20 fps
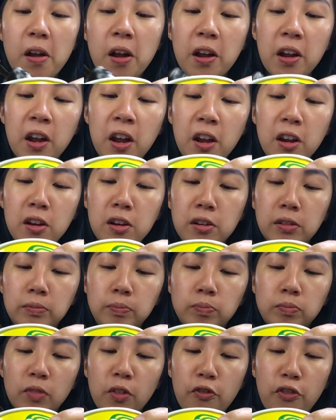I had a
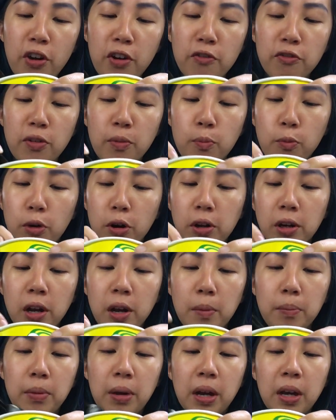friend from work
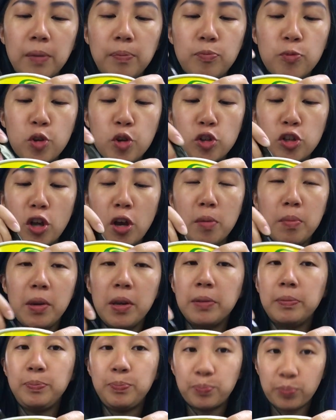come by. She saw
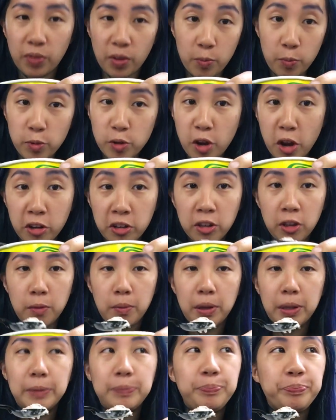me and talked a
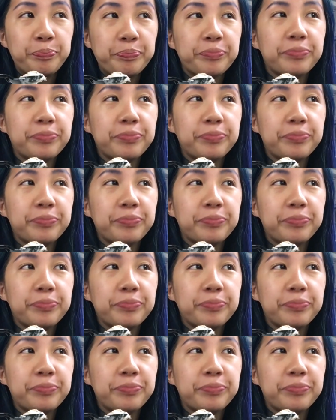little bit.